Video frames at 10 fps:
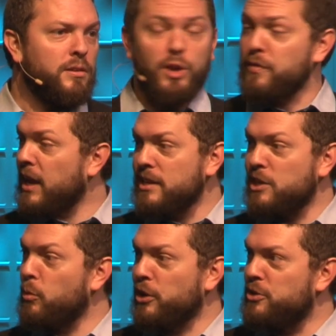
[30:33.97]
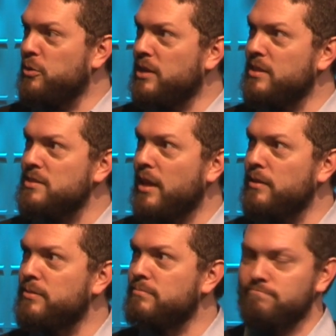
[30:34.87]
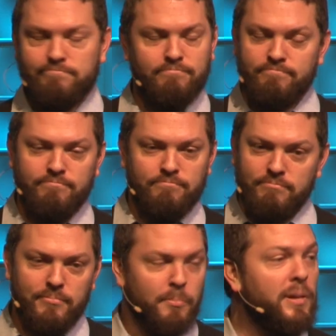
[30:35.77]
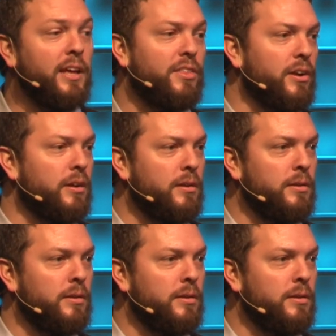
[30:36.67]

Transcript: Do you have any idea what you're doing in this life? Me either.